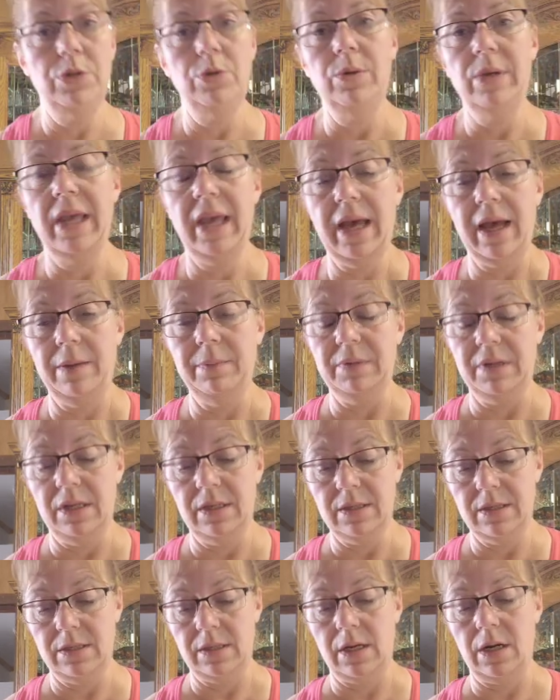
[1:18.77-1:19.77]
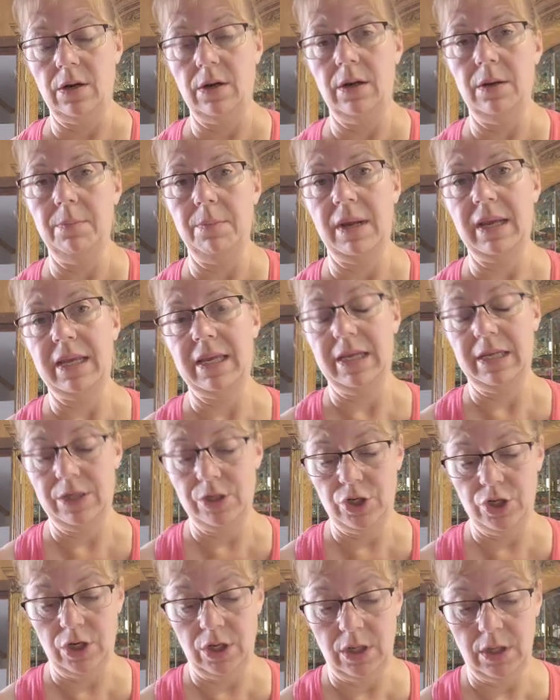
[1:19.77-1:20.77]
2 cabinets that are in my
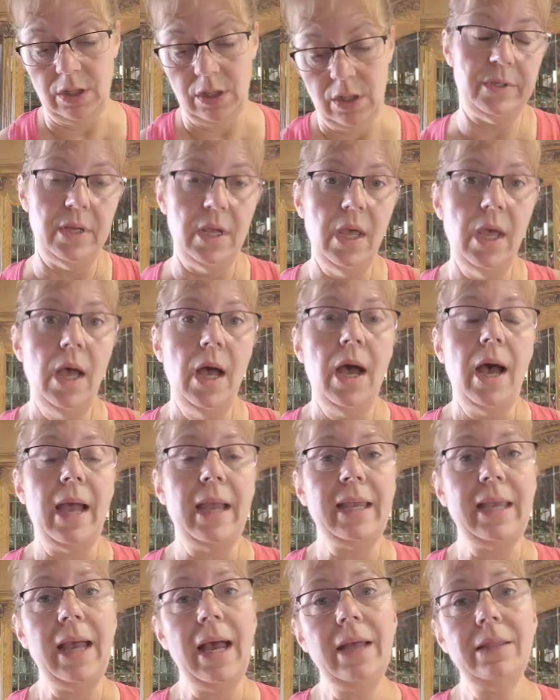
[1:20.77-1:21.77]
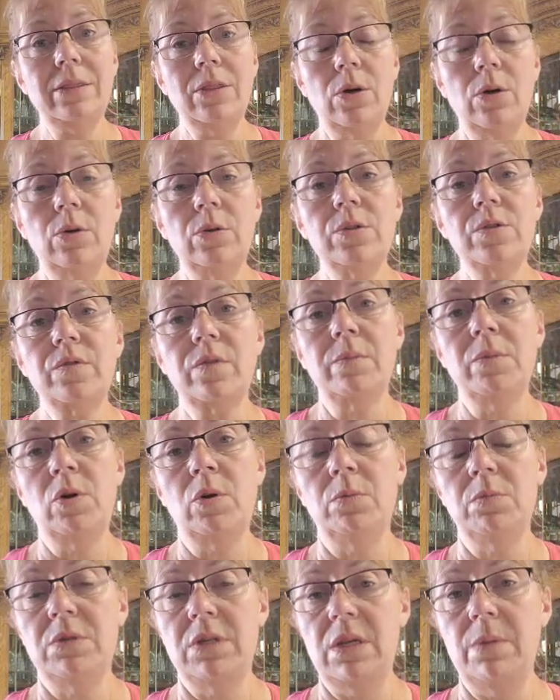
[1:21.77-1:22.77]
kitchen, I got those from Home